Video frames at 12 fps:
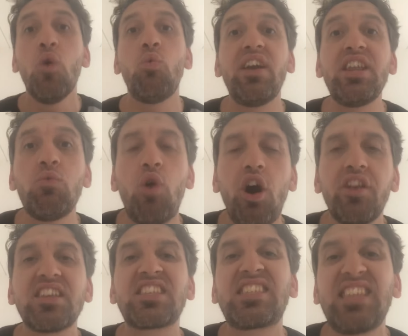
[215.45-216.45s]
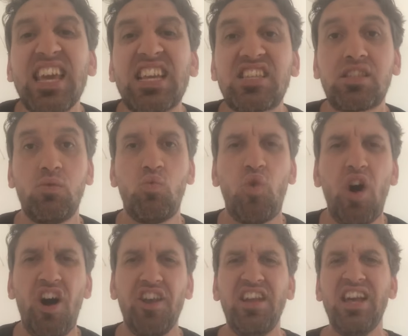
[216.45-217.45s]
when he won
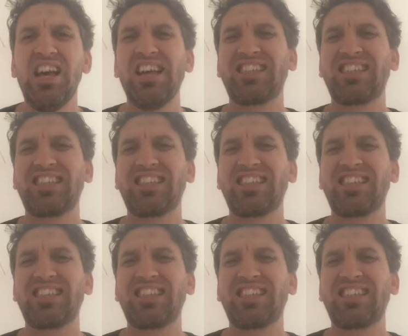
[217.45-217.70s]
6-1.